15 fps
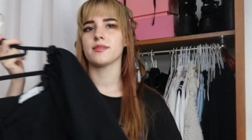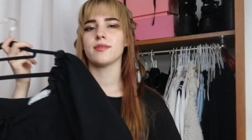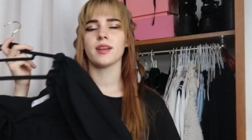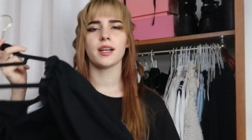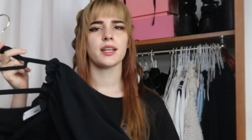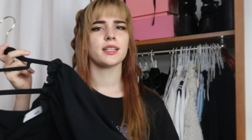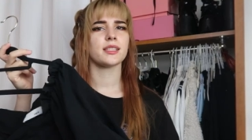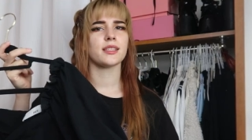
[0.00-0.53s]

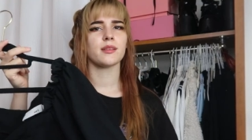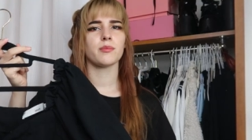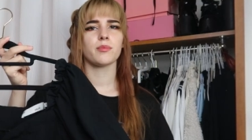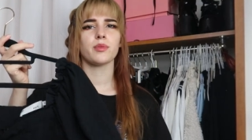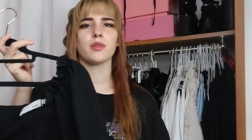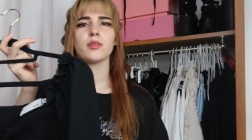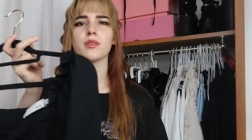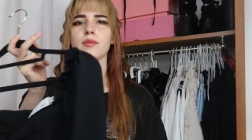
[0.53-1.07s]
very
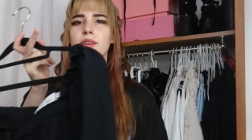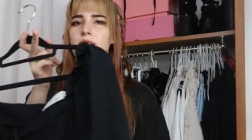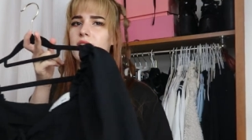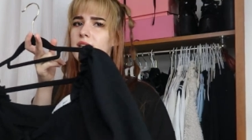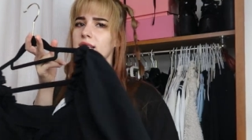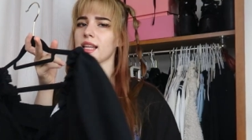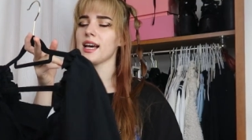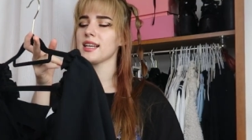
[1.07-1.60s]
simple
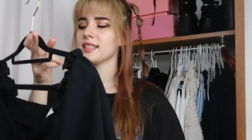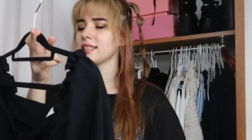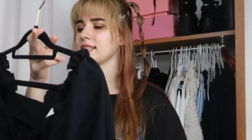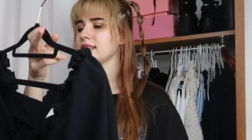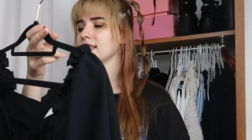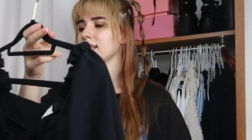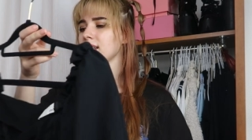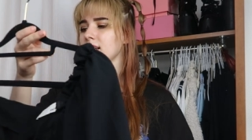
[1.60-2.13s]
very
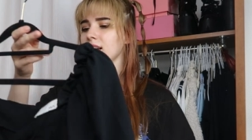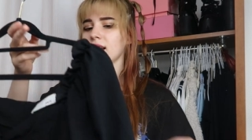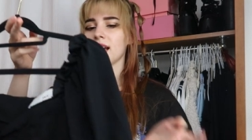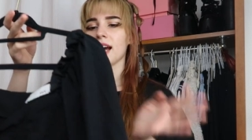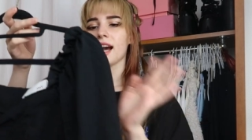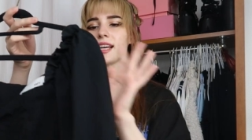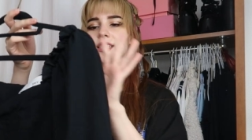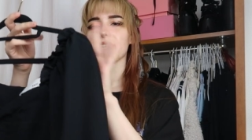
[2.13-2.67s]
classic
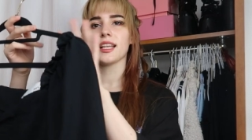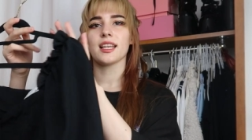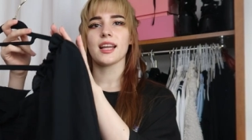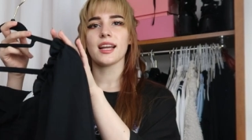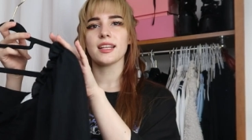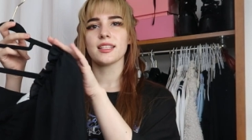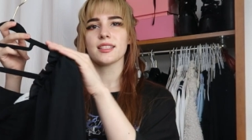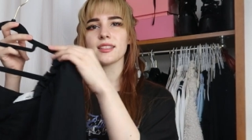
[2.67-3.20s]
has a
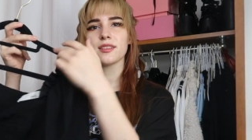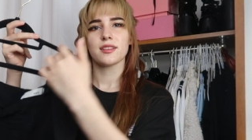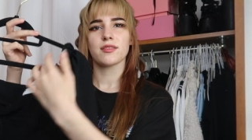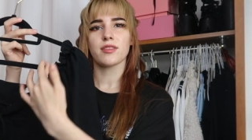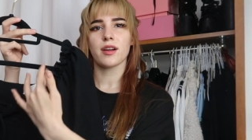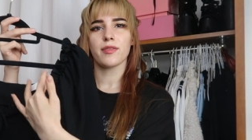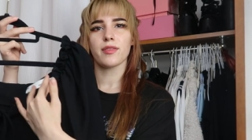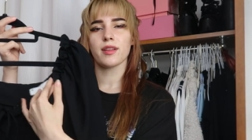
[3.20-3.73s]
light
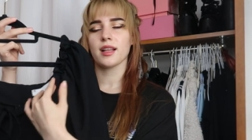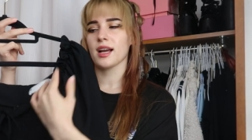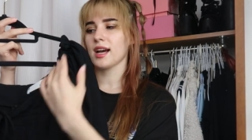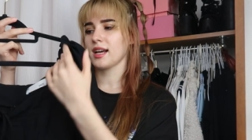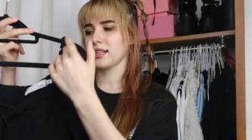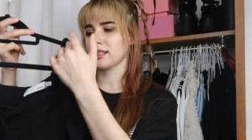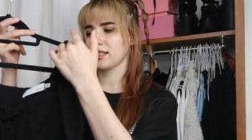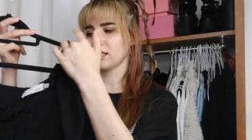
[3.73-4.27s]
ruffle
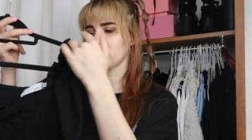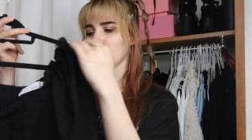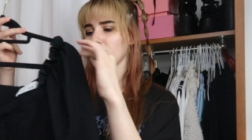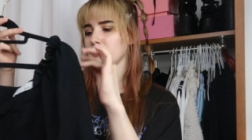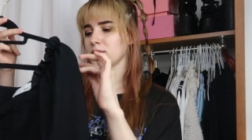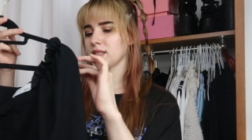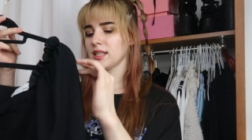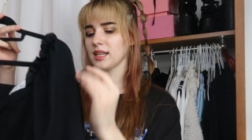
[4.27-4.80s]
at the
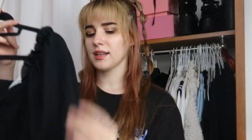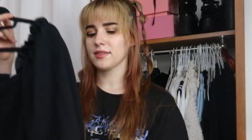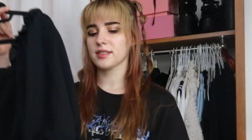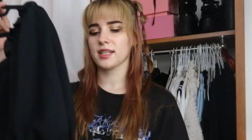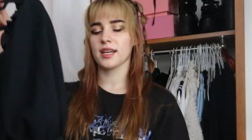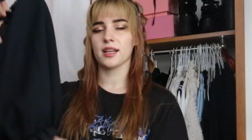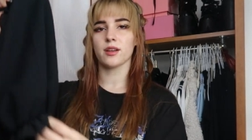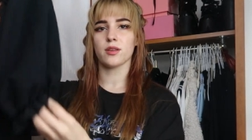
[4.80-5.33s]
top
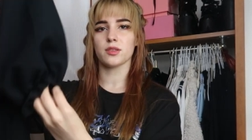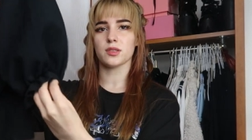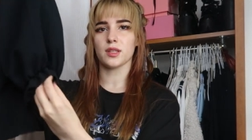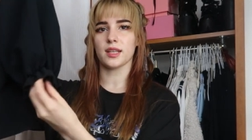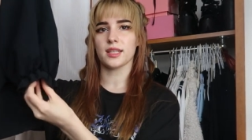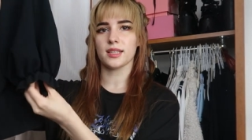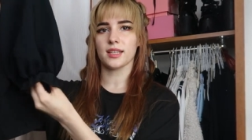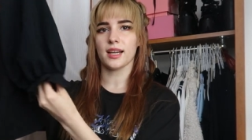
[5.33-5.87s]
sleeves and also
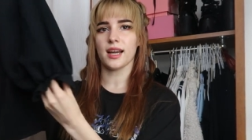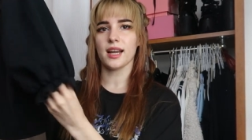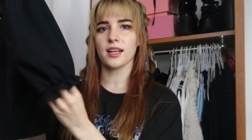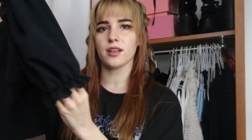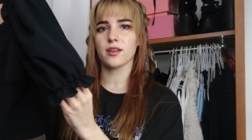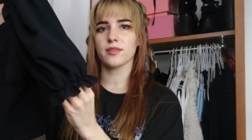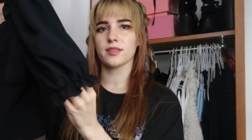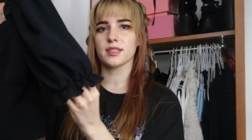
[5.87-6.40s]
at the
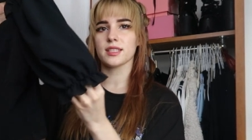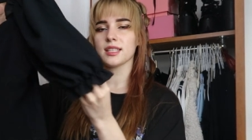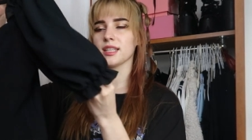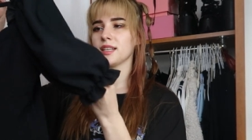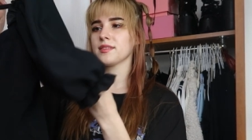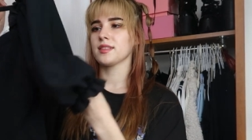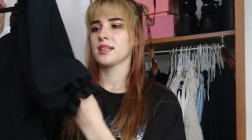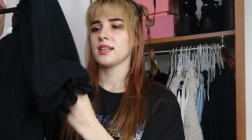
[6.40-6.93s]
end of the
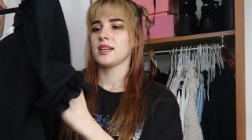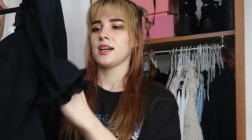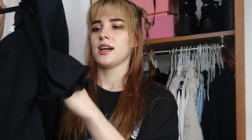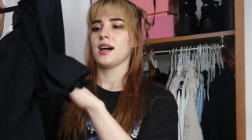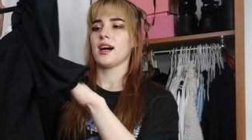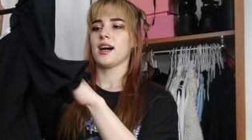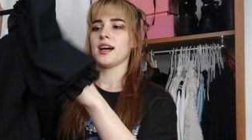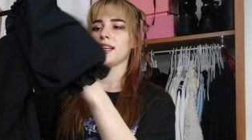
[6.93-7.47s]
sleeves
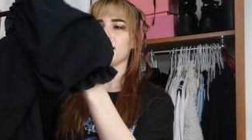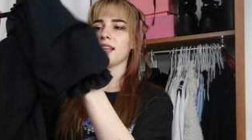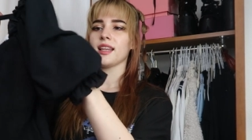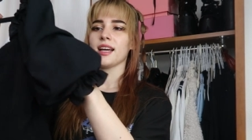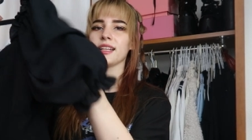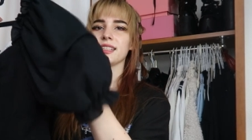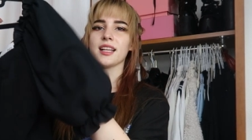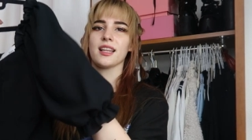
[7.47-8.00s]
and I
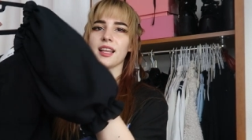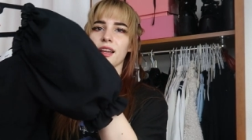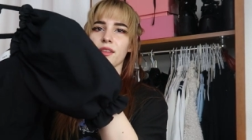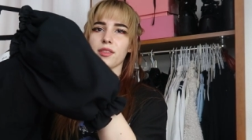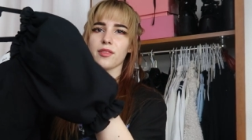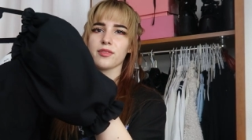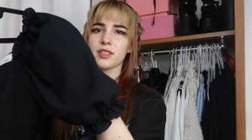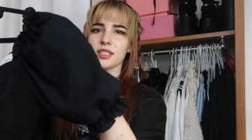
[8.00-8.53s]
like the
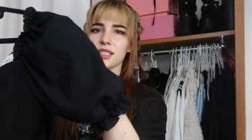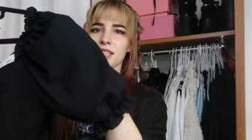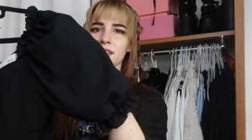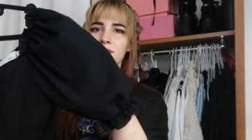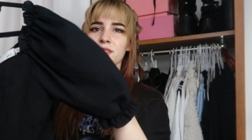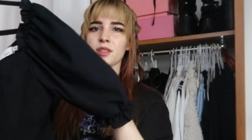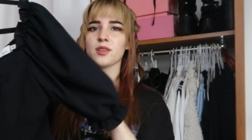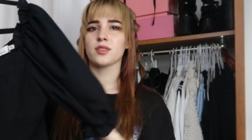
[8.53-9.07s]
length of the
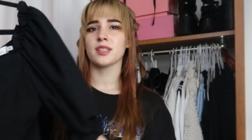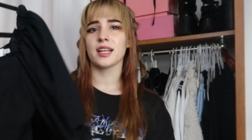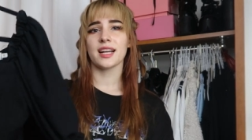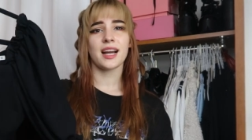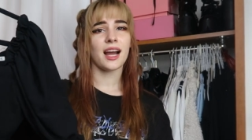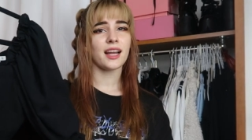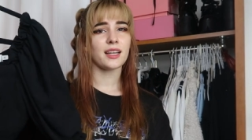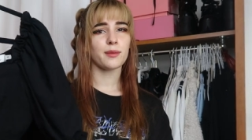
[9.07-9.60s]
sleeves and also they're
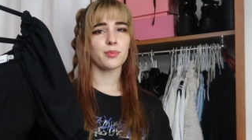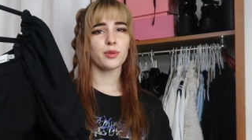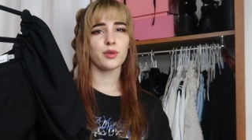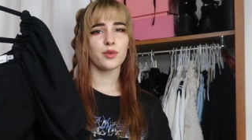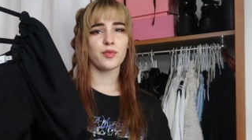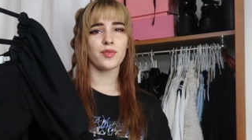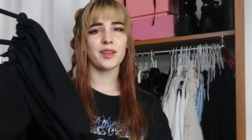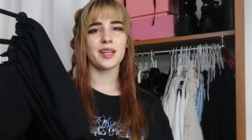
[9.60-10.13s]
kind of
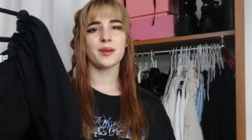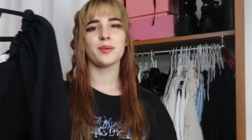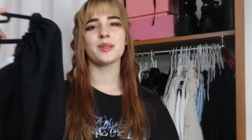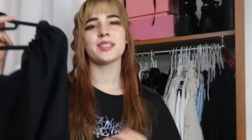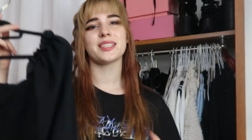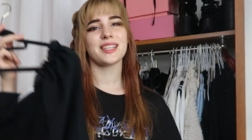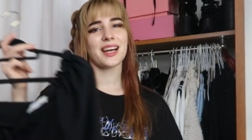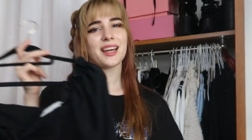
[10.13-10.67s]
poofy
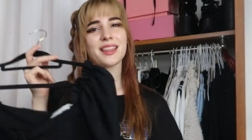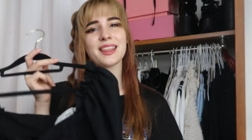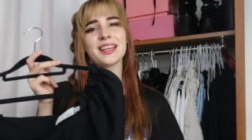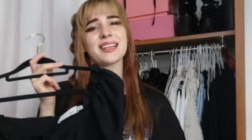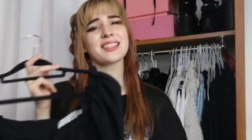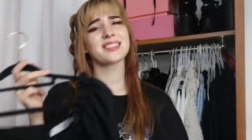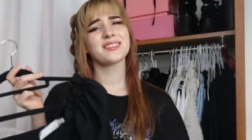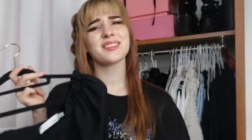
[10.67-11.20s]
which I
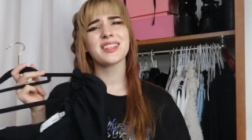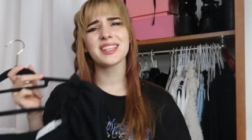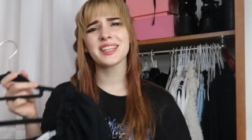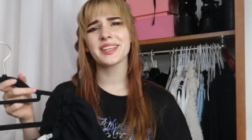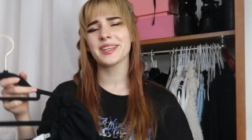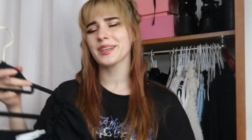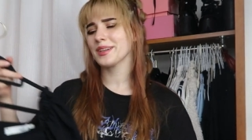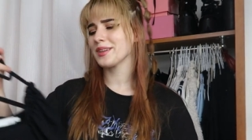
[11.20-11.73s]
think is really
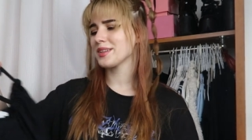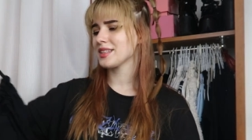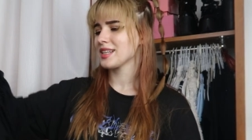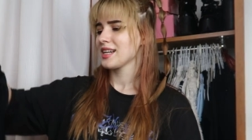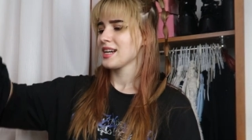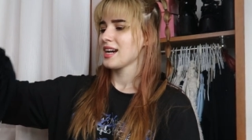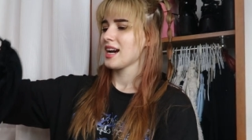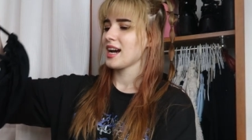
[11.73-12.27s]
cute
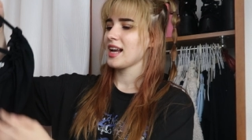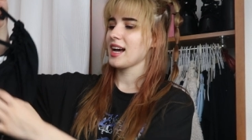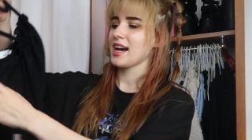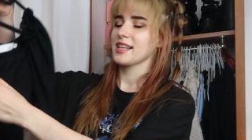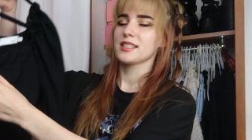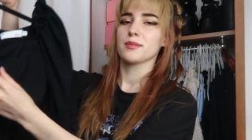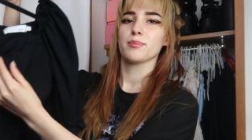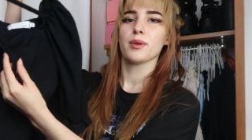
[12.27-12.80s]
and
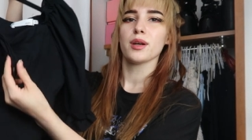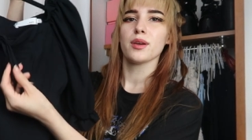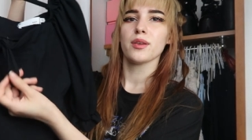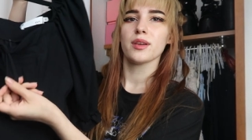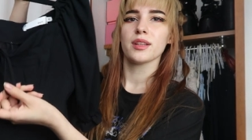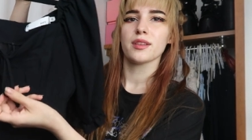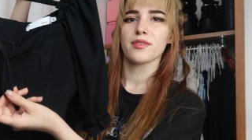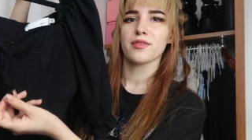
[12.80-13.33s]
has a bow
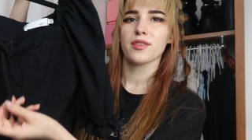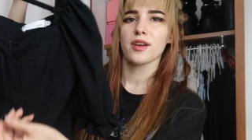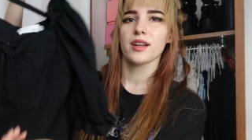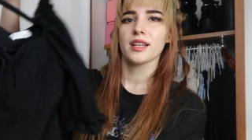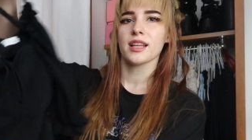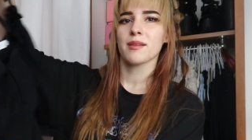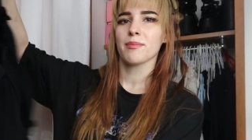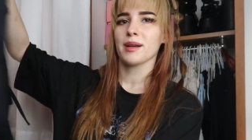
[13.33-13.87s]
in the
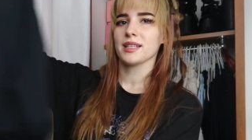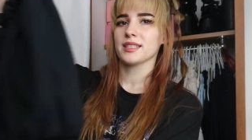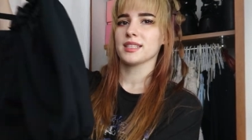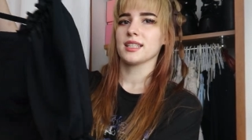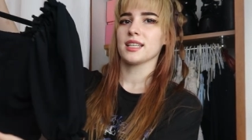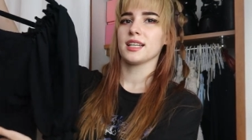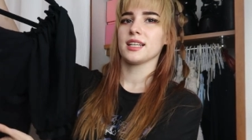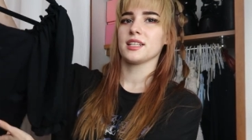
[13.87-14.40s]
front and
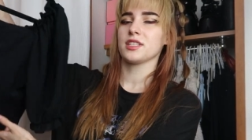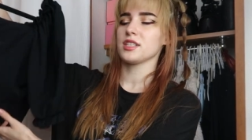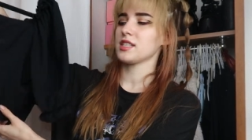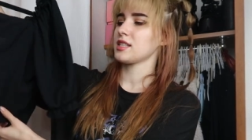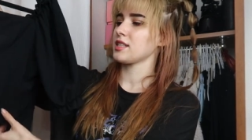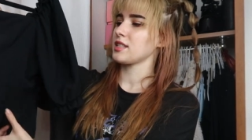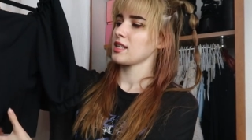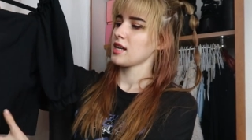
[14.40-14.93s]
basically it
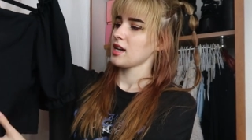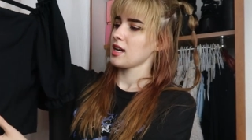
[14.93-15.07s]
just